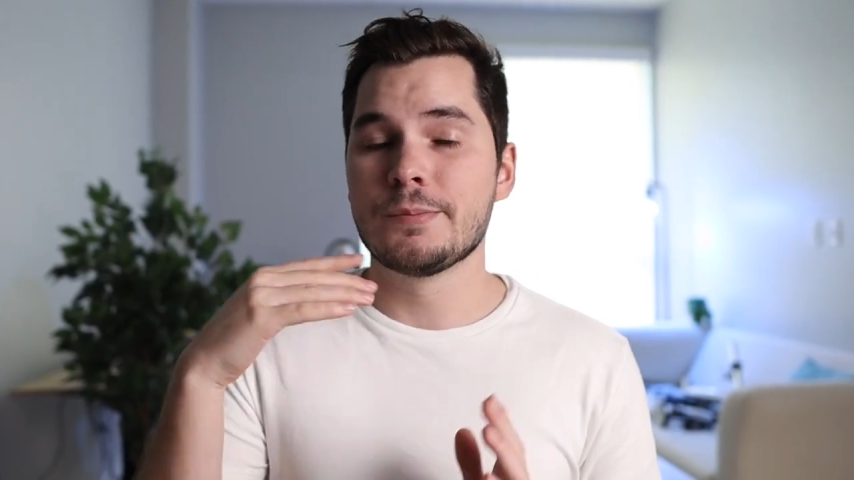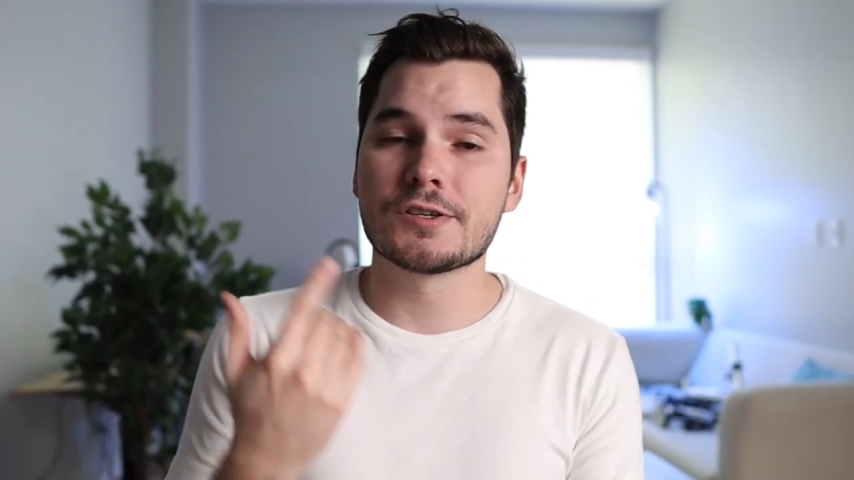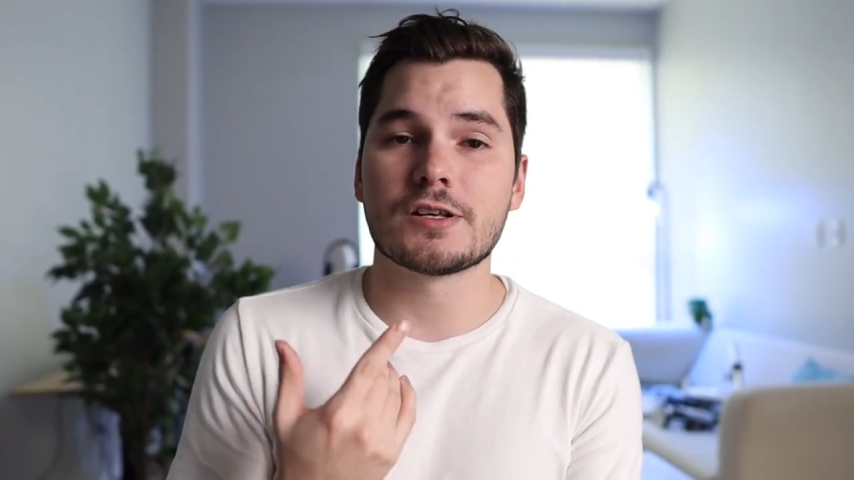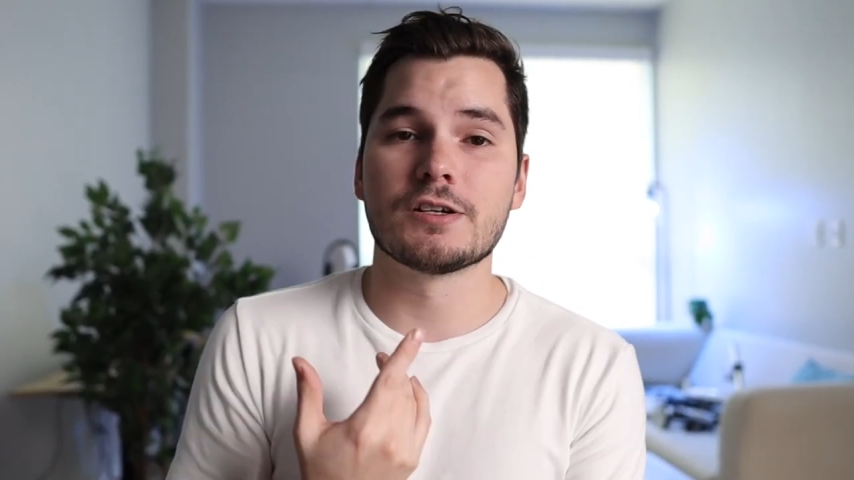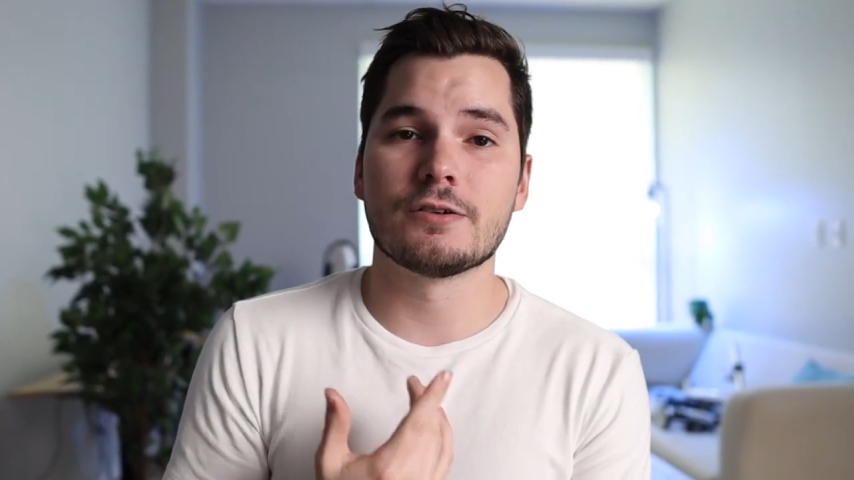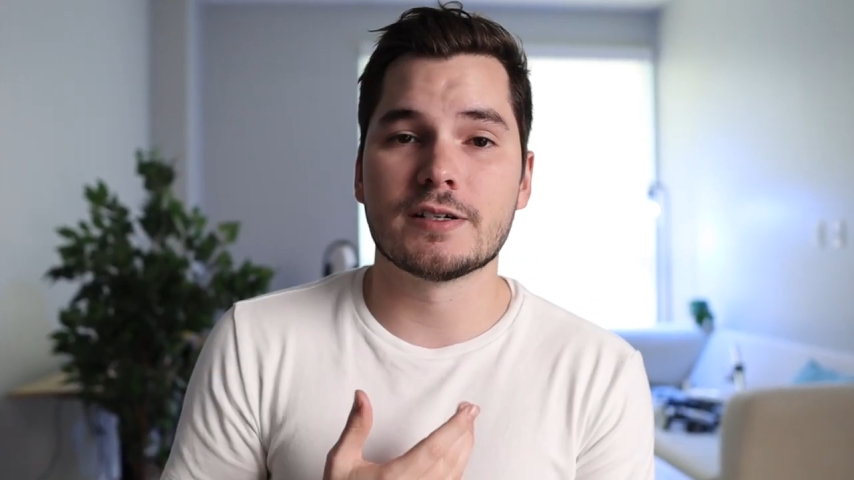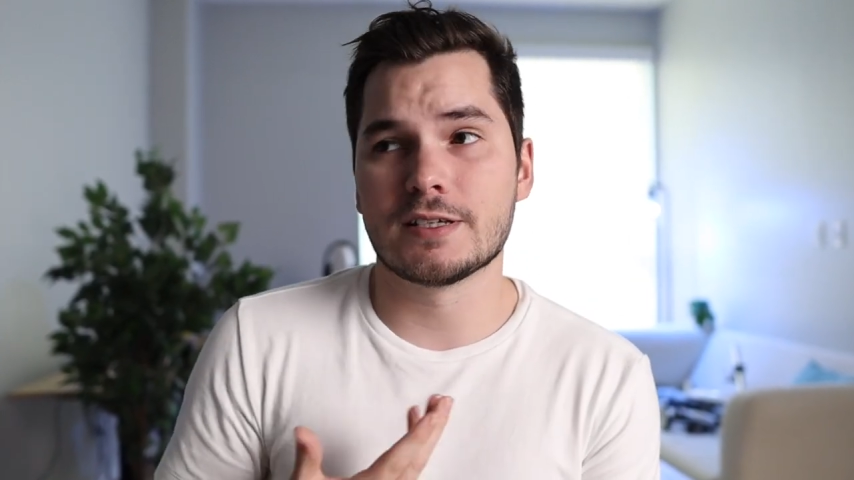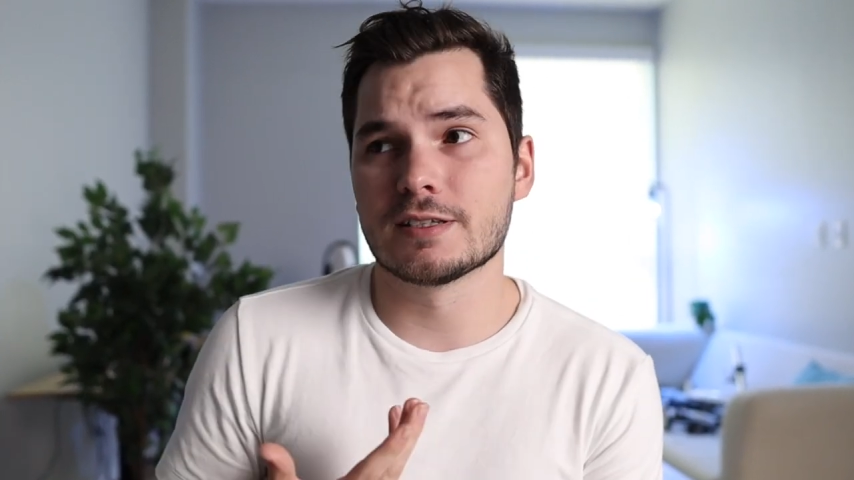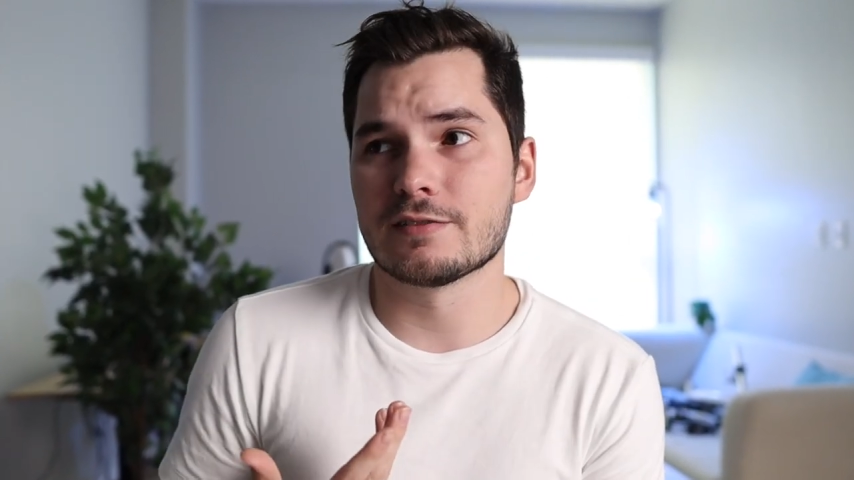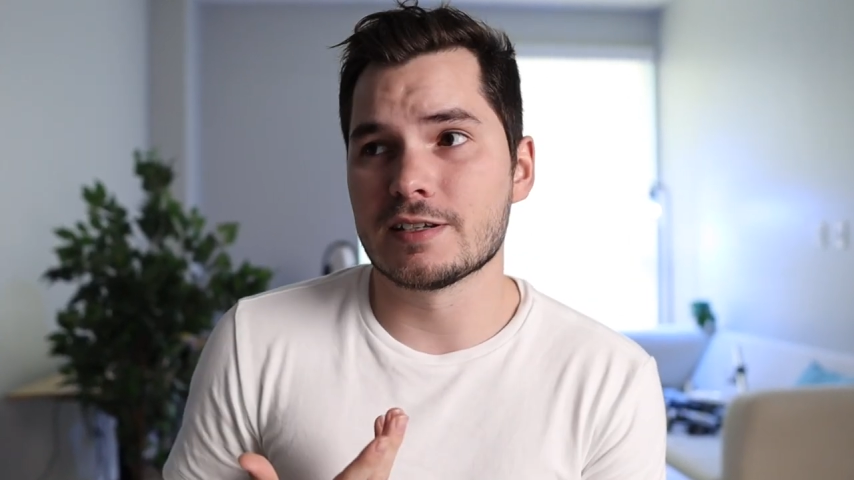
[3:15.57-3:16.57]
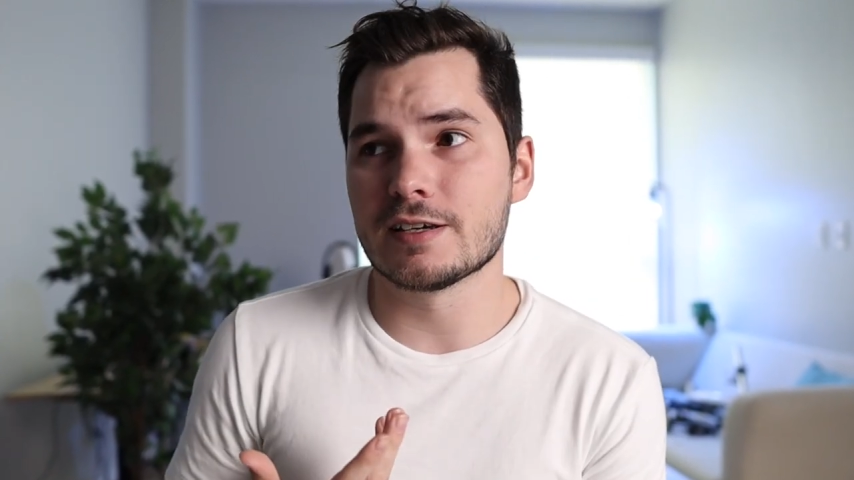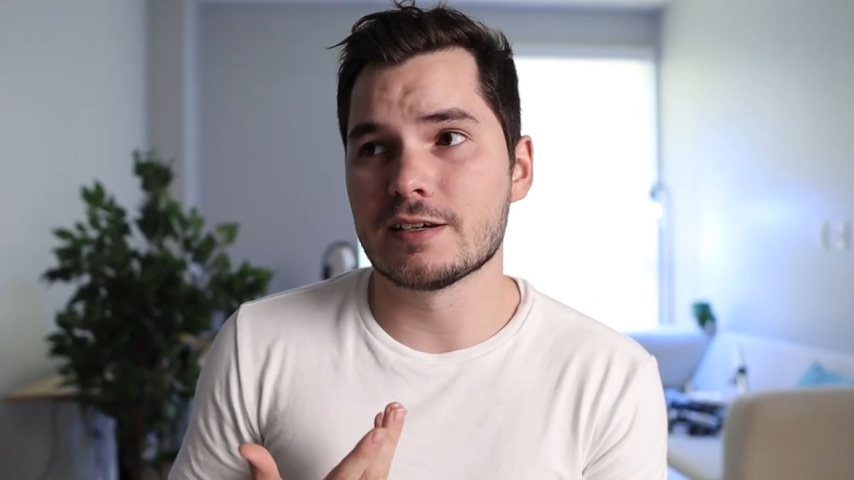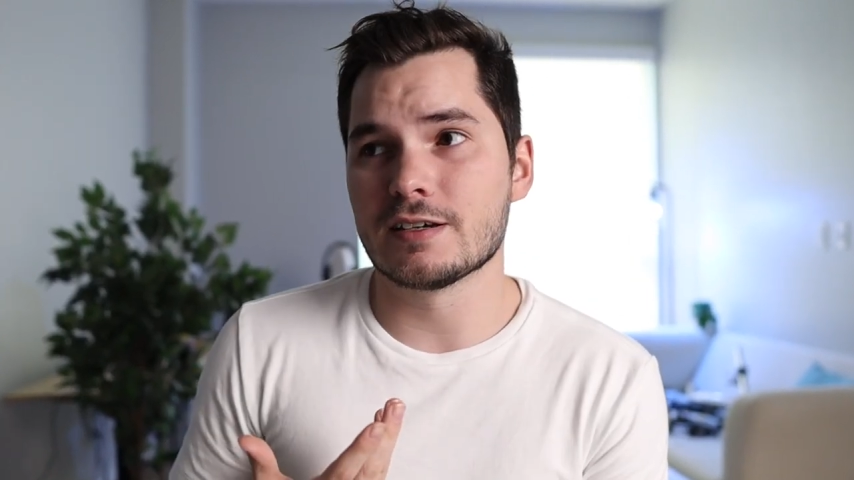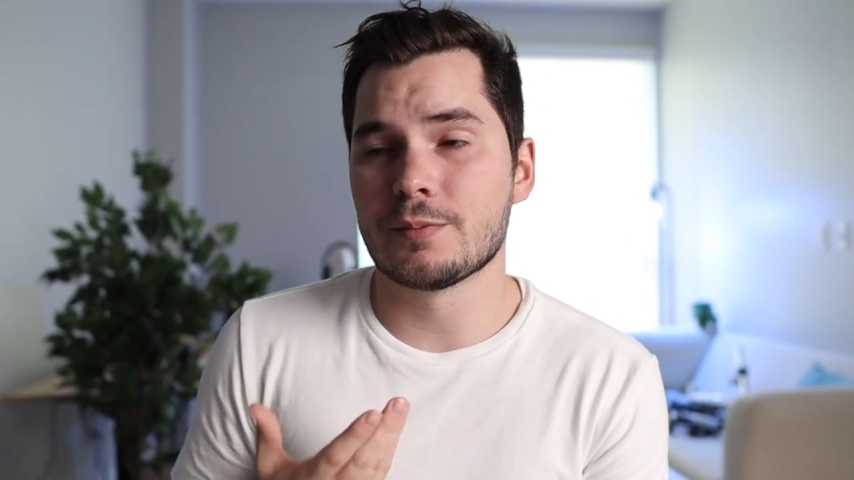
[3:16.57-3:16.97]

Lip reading: Because I know at the end of the day,